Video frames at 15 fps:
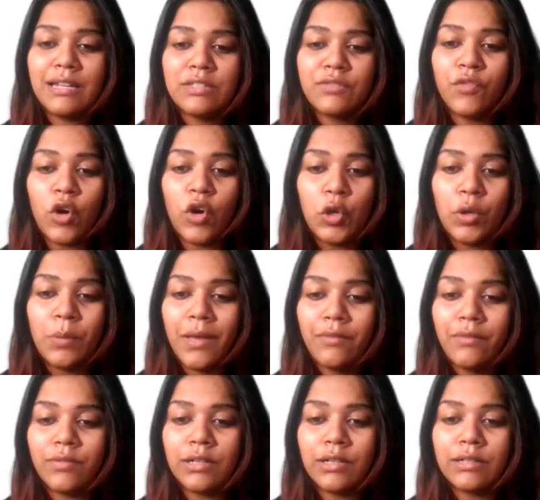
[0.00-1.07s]
that is followed by
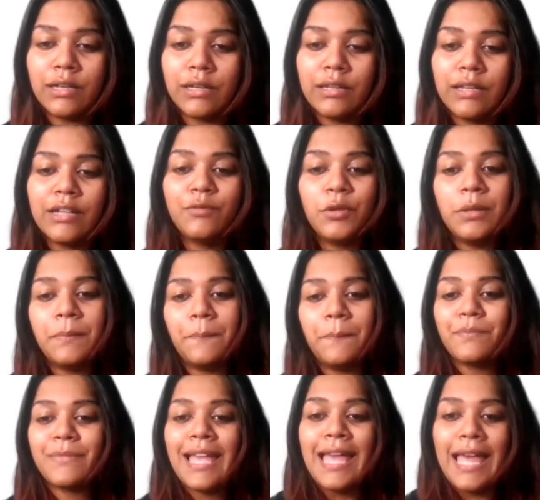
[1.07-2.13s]
worker, it would
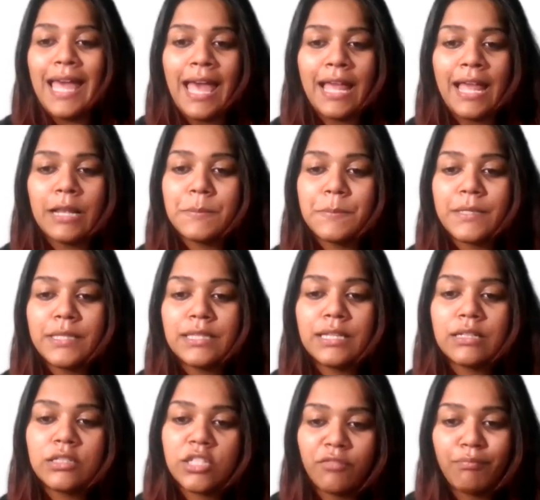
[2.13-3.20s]
help in
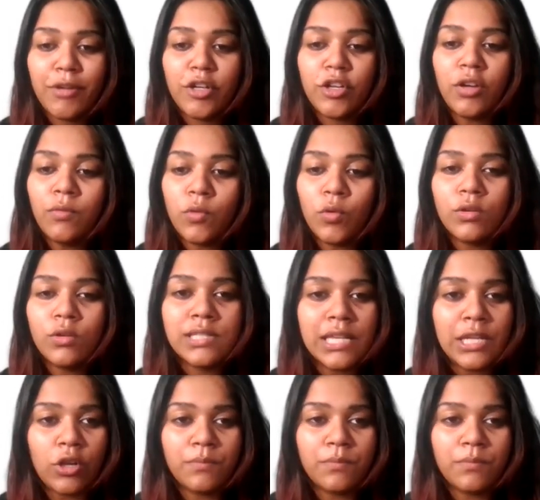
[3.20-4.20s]
the achievement of goals and